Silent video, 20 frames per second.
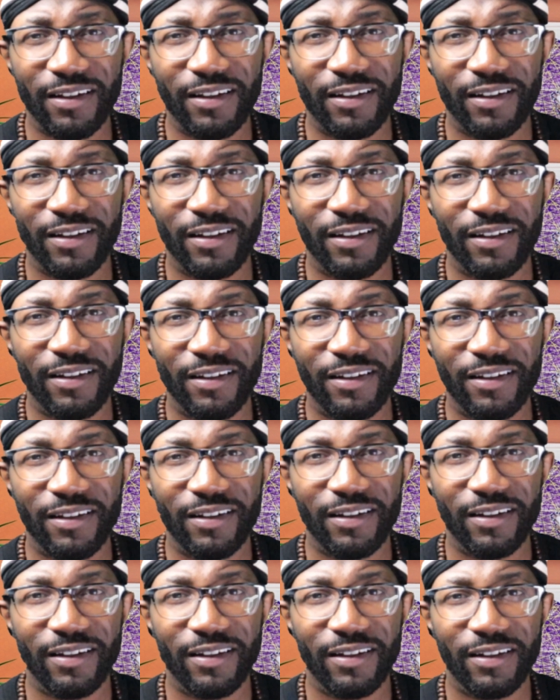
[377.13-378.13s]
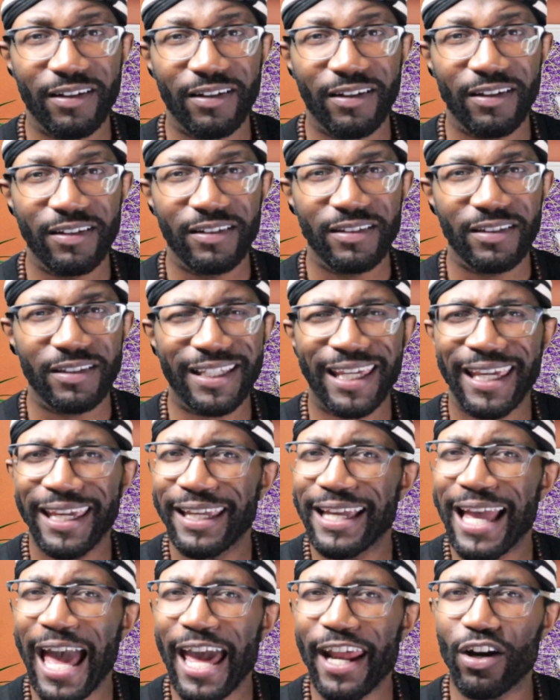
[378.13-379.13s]
The king
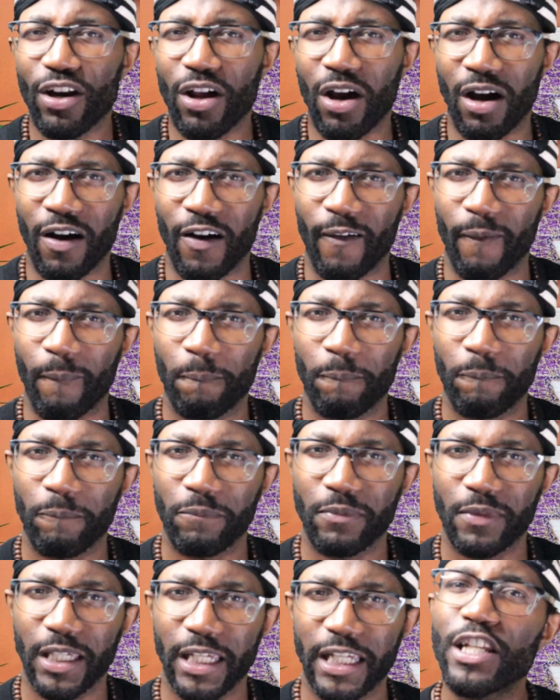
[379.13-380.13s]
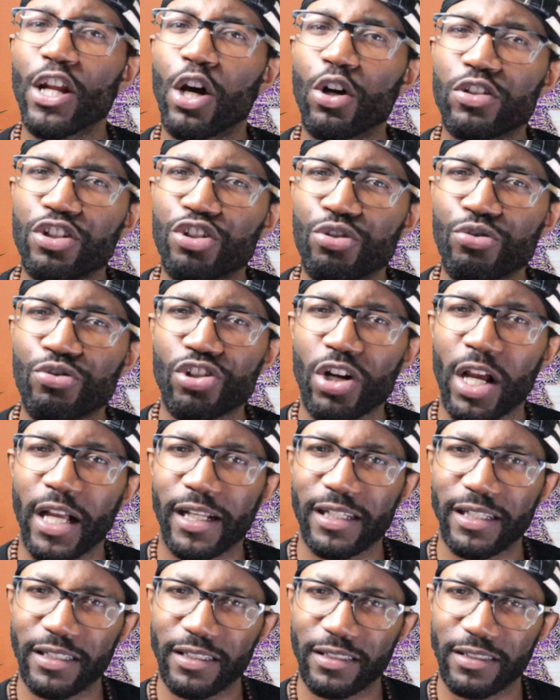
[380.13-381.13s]
got it all. He knows that you're struggling.